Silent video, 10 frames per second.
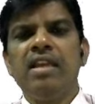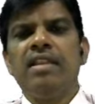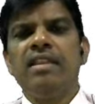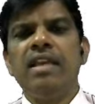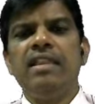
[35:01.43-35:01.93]

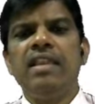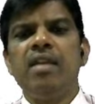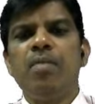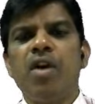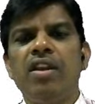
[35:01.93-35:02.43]
Then that
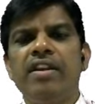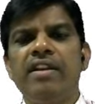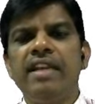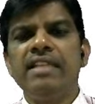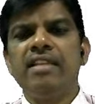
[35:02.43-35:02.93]
molecule
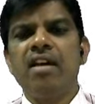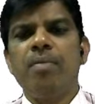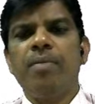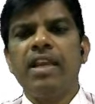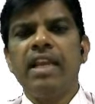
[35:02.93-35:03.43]
is
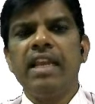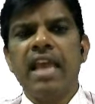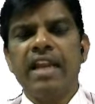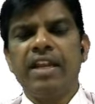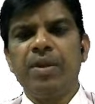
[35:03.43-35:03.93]
optically
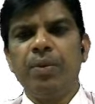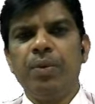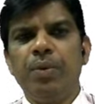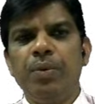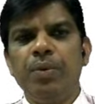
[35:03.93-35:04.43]

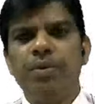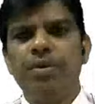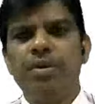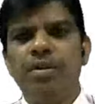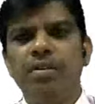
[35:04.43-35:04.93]
active.
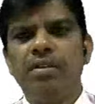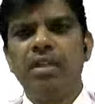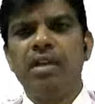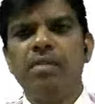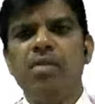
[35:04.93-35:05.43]

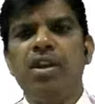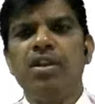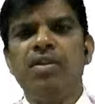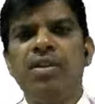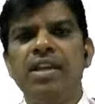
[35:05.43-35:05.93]
That
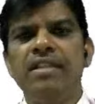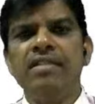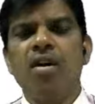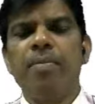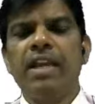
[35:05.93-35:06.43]
molecule is
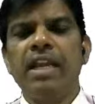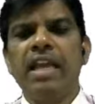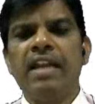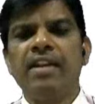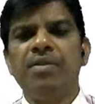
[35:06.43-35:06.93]
optically
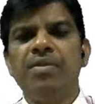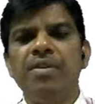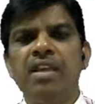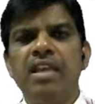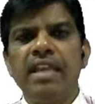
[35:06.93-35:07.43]
active.
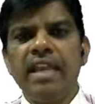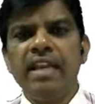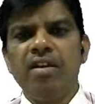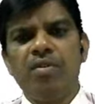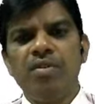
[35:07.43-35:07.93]

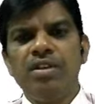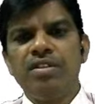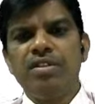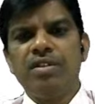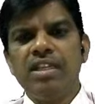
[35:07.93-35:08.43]
Anyhow,
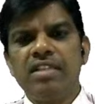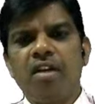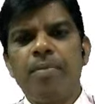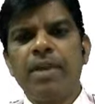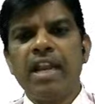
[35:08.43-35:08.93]
so this
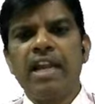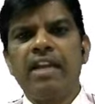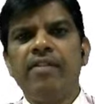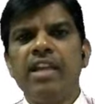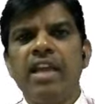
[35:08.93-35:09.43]
optical
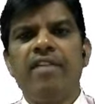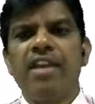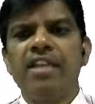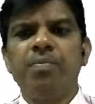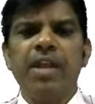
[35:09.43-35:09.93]
activity I have
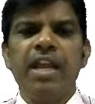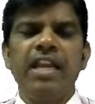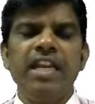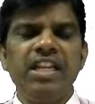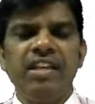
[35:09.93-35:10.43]
explained
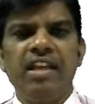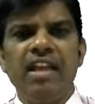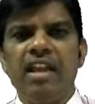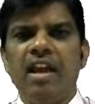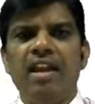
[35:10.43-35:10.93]
in
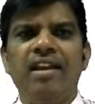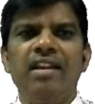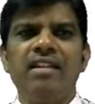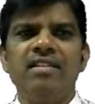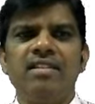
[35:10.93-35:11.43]
detail
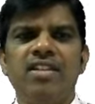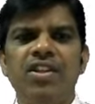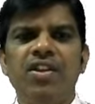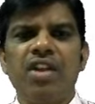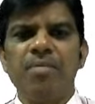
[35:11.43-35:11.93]
under
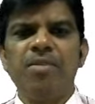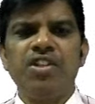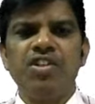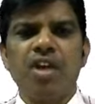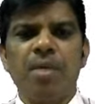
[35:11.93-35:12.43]

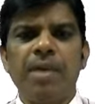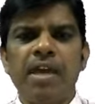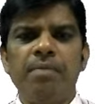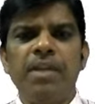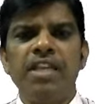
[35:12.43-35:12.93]
stereochemistry
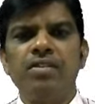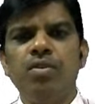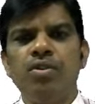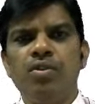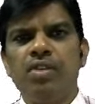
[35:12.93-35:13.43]
chapter. Please
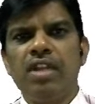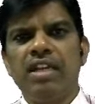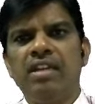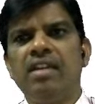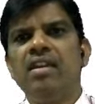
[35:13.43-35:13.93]
go through
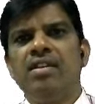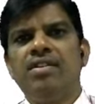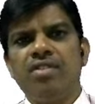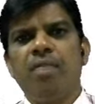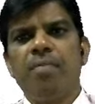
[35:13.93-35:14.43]
that
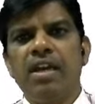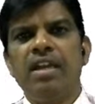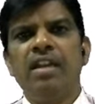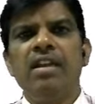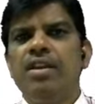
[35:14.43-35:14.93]

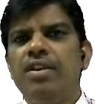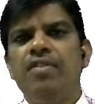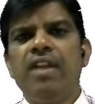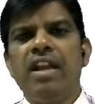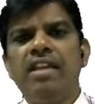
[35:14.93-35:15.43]
chapter. You
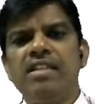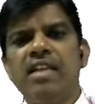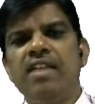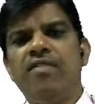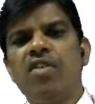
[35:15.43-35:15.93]
will
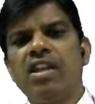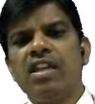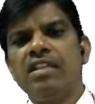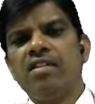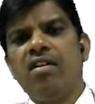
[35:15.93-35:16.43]
understand what
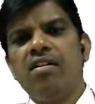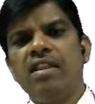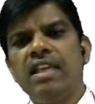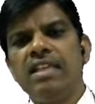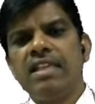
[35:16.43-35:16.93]
is all
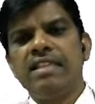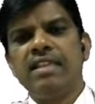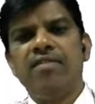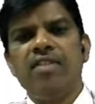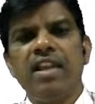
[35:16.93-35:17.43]
these
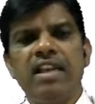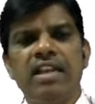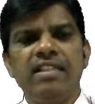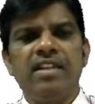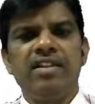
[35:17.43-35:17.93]
SN1 and
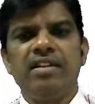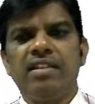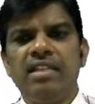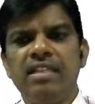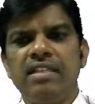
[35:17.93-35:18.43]

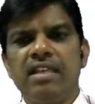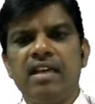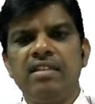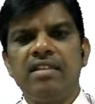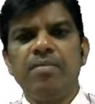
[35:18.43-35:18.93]
these
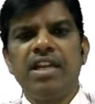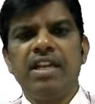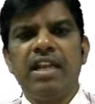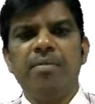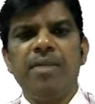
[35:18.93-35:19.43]

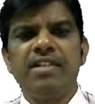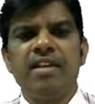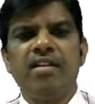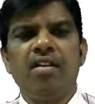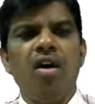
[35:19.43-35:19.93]
symmetry elements
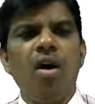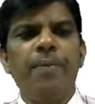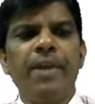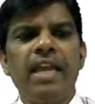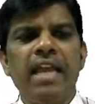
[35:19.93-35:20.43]
and all.
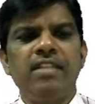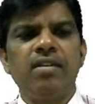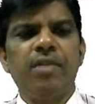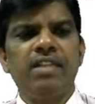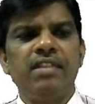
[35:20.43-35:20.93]
Optical
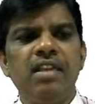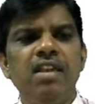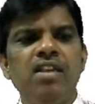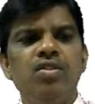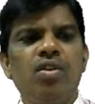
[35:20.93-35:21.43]
isomers.
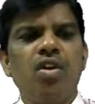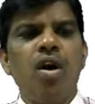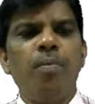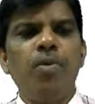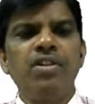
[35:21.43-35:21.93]
So
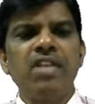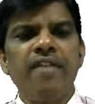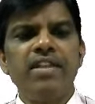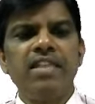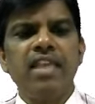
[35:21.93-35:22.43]
compounds
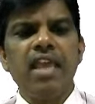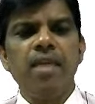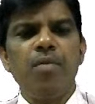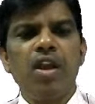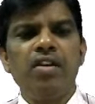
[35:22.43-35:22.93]
having same
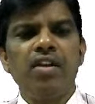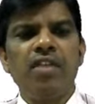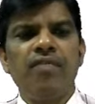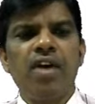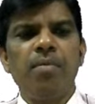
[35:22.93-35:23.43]
molecular
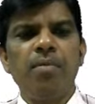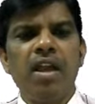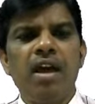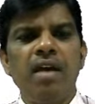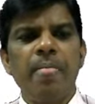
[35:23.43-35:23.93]

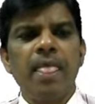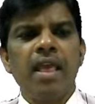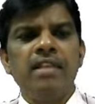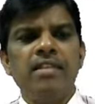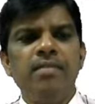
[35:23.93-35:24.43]
formula,
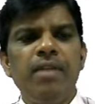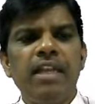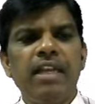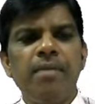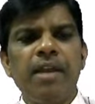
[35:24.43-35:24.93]
similar
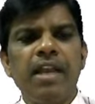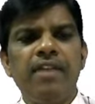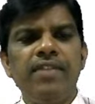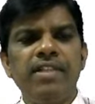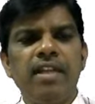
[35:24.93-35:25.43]
chemical and
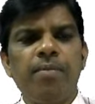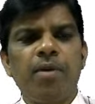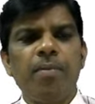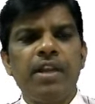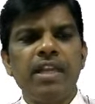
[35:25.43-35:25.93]
physical
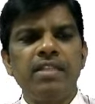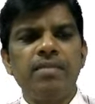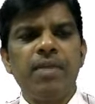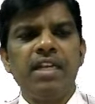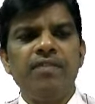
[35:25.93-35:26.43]
properties,
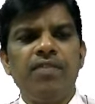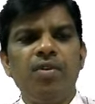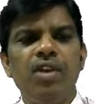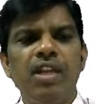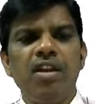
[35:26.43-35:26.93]
but differ
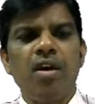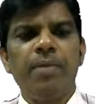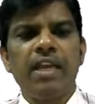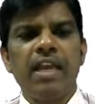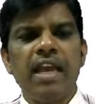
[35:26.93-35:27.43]
only in
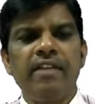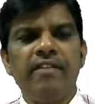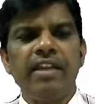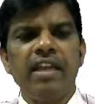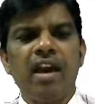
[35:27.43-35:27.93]
optical
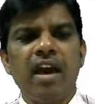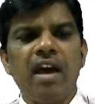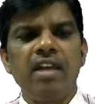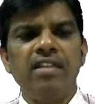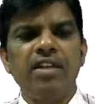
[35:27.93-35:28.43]
activity
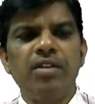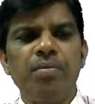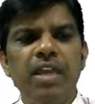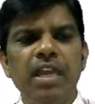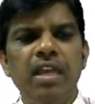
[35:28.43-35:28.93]
are said to
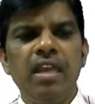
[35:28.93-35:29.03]
be